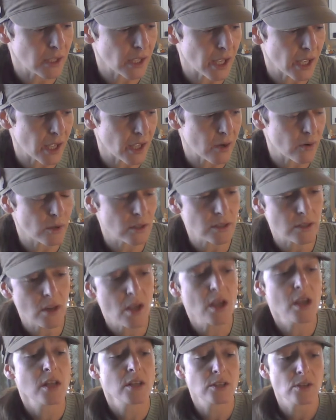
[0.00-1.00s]
it.
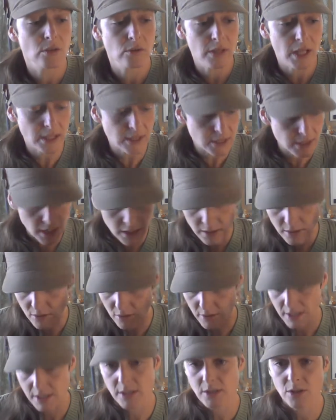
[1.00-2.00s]
So let's get
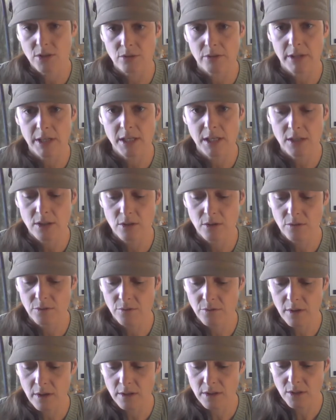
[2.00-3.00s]
your history. You've
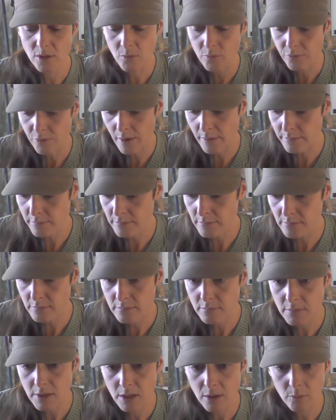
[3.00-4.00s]
so from
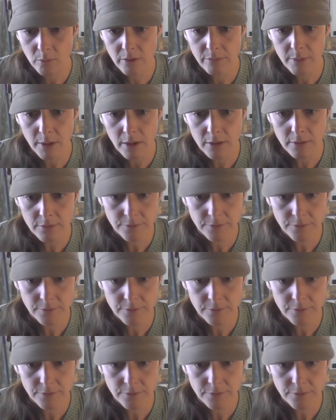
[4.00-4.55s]
you know we've been on the